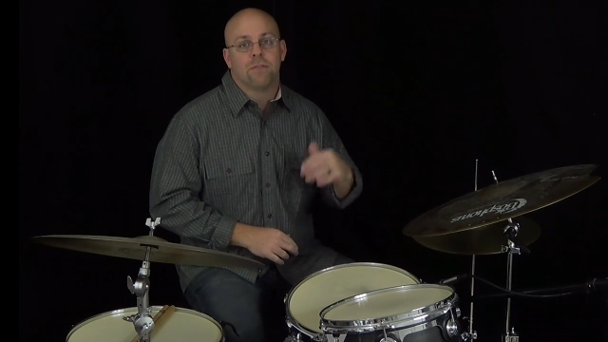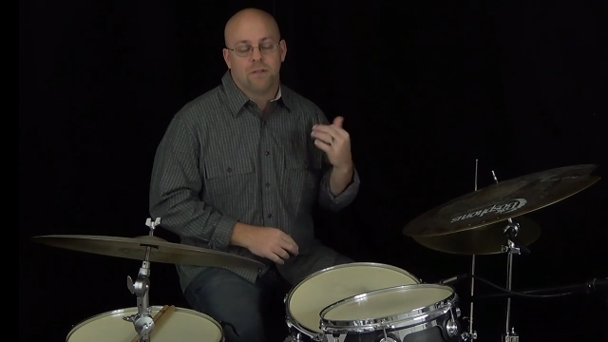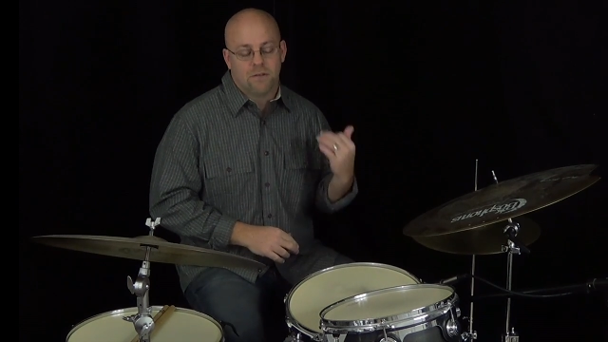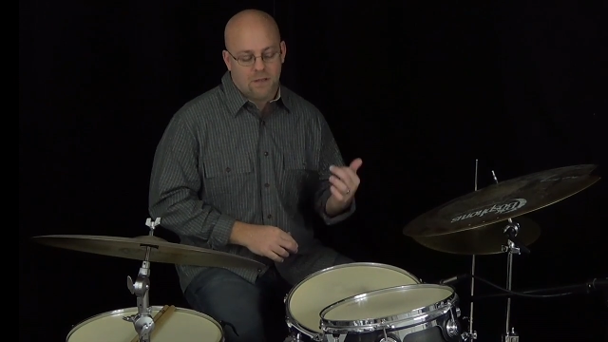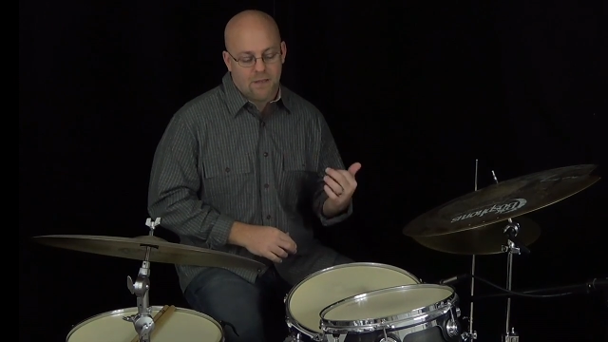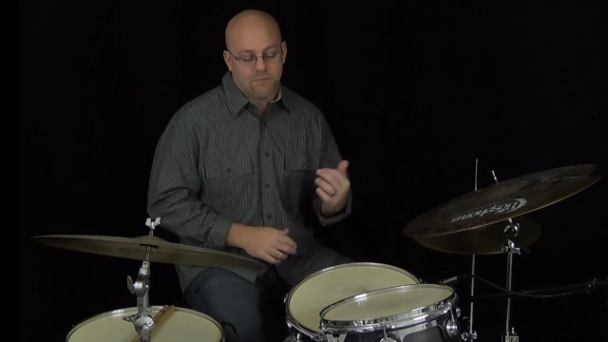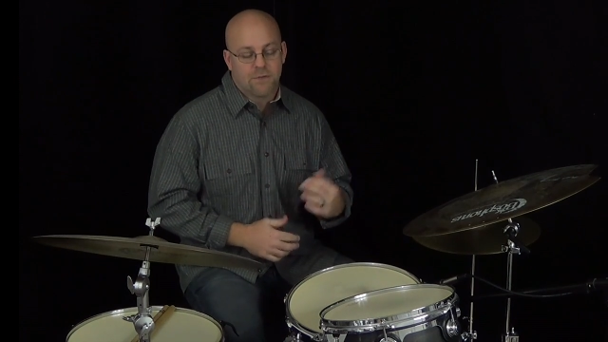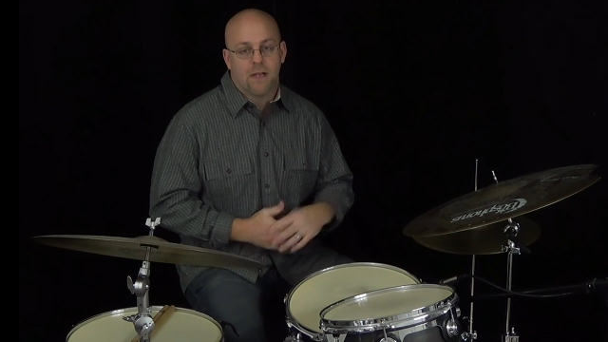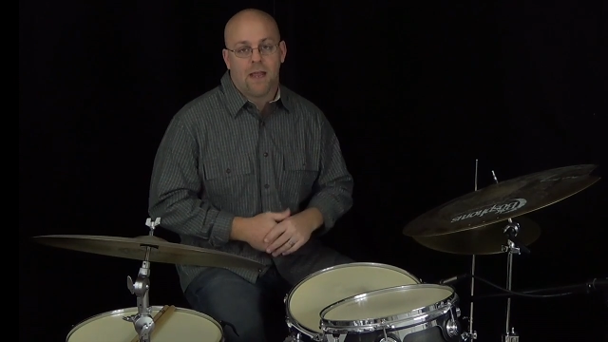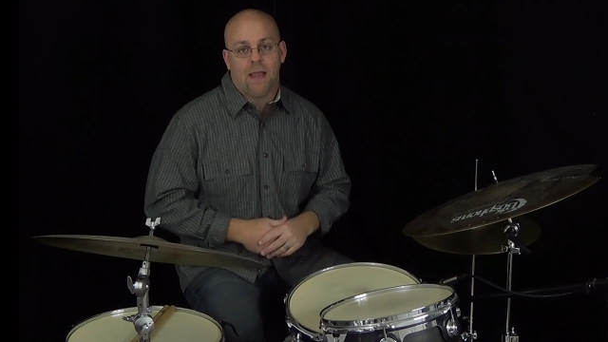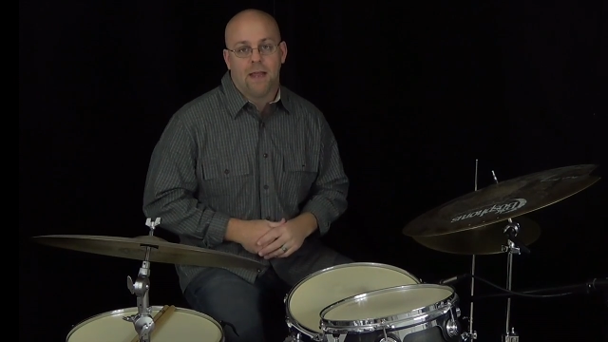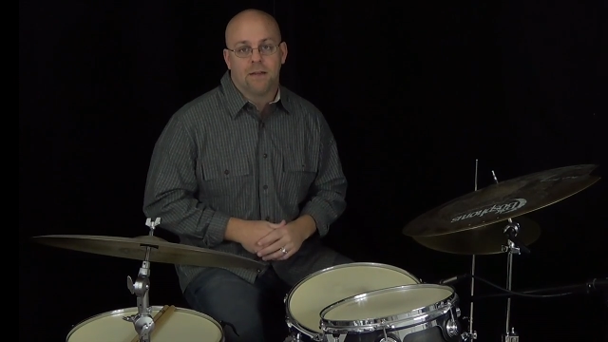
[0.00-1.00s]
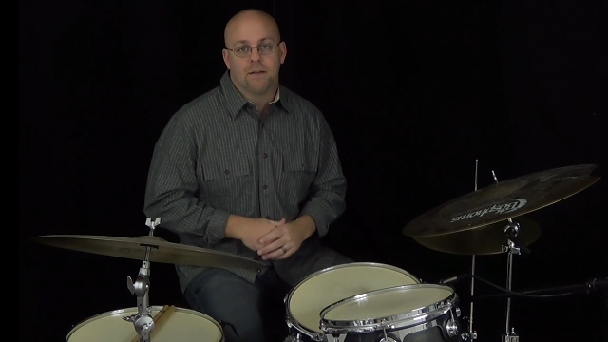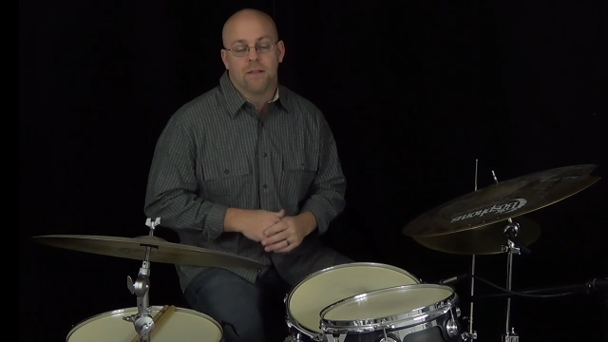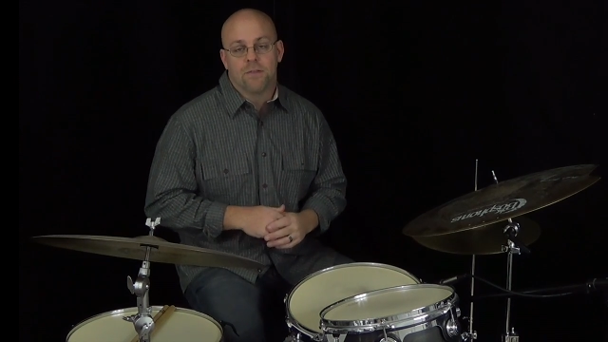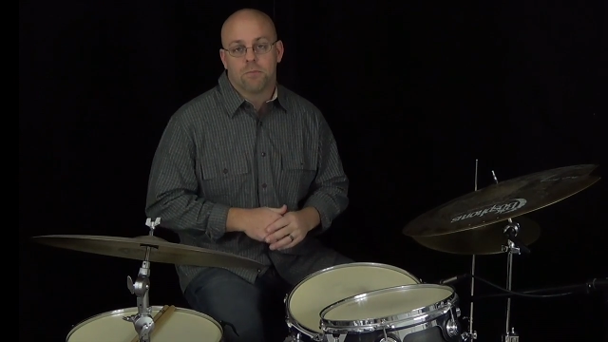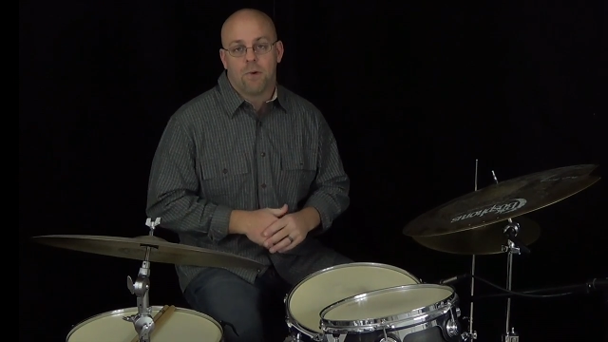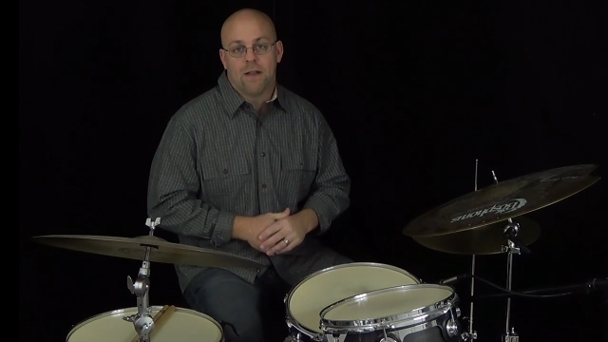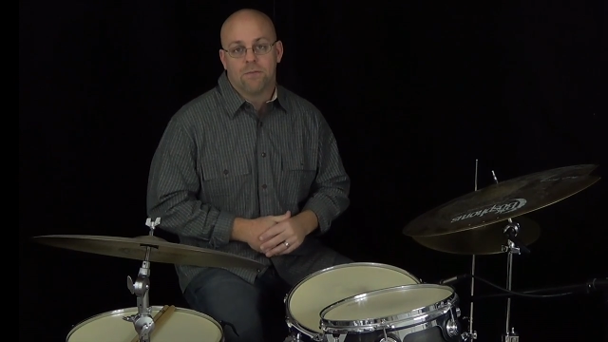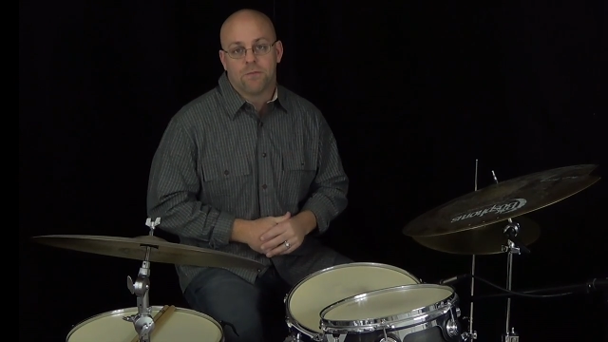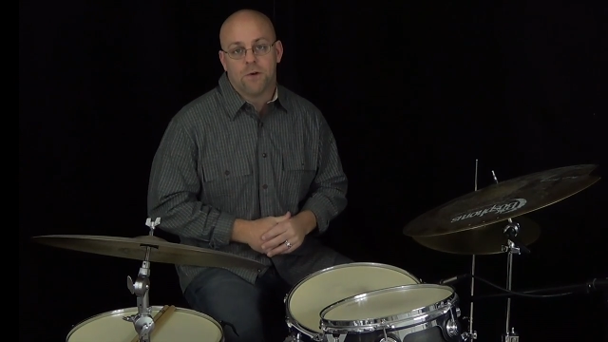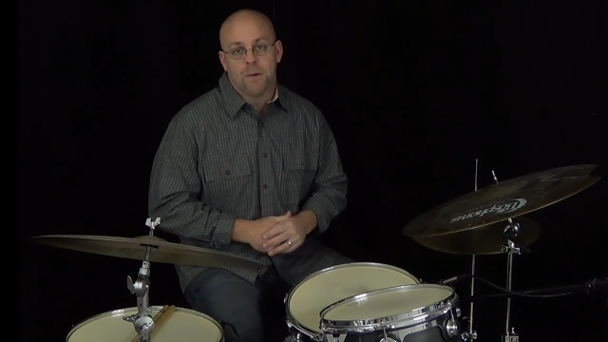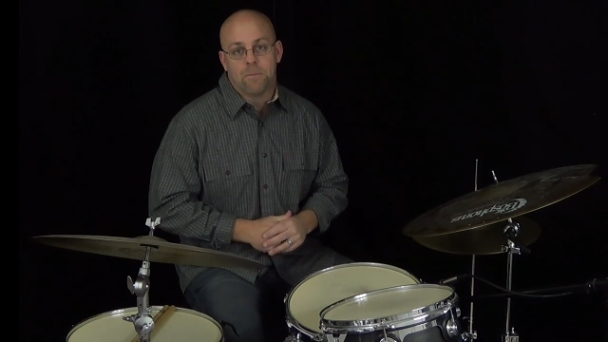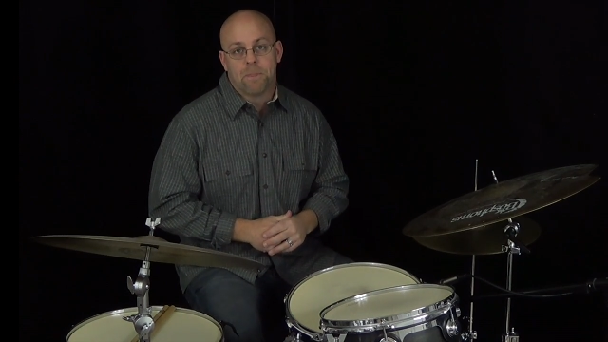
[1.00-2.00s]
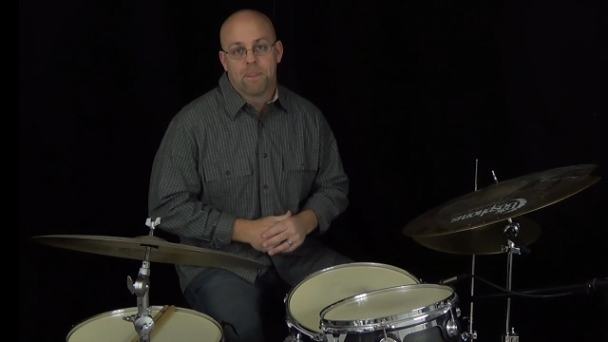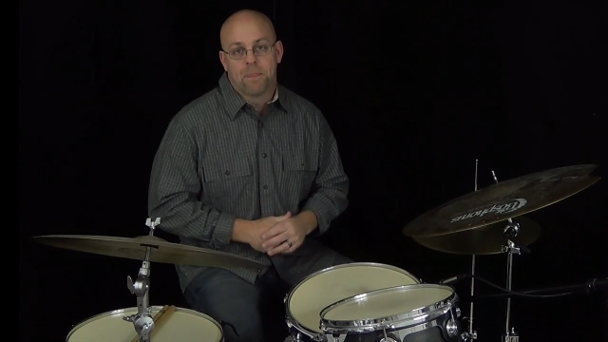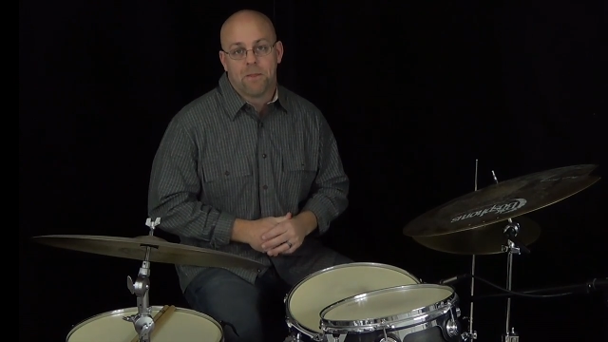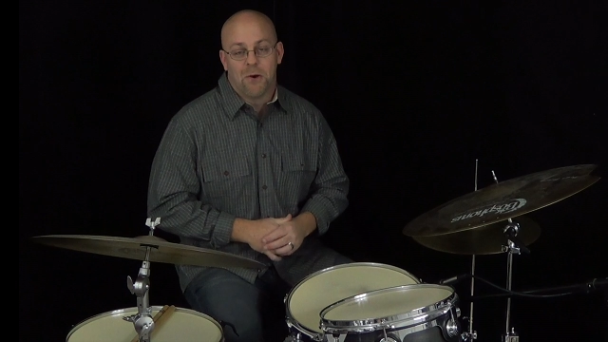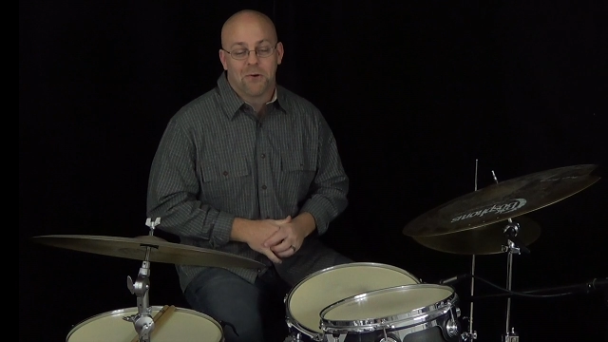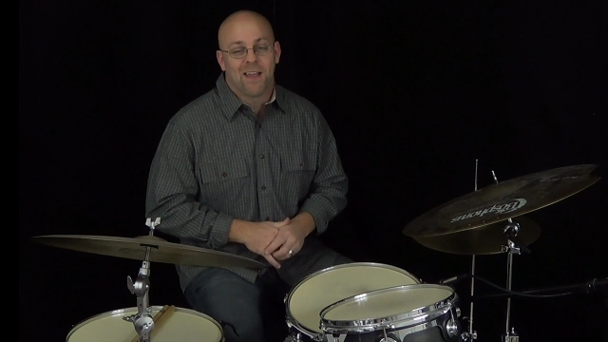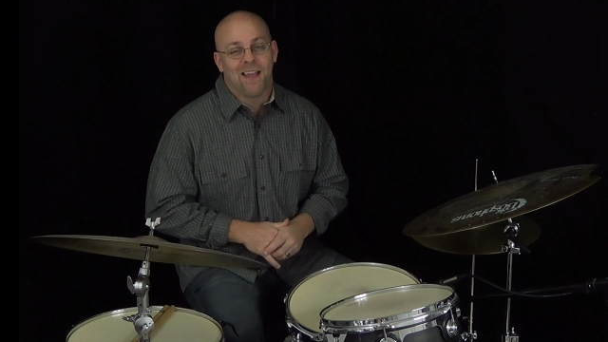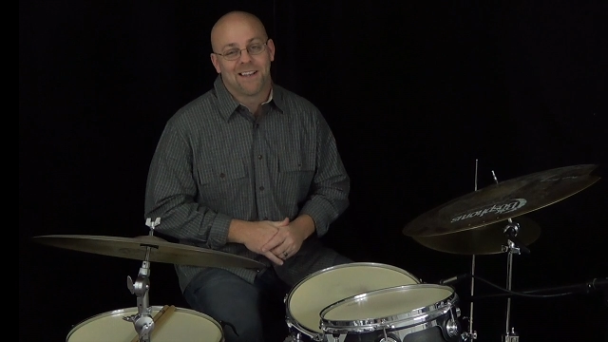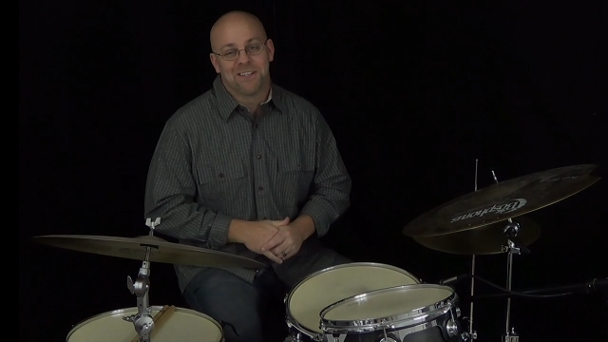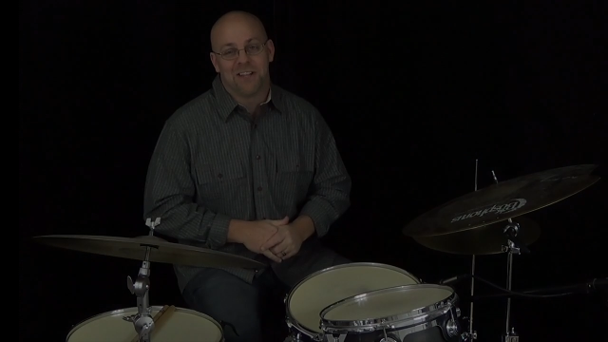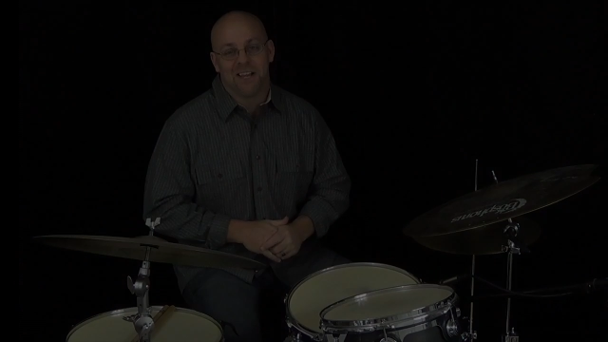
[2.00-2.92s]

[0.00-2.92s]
the left hand and the right foot. Okay, good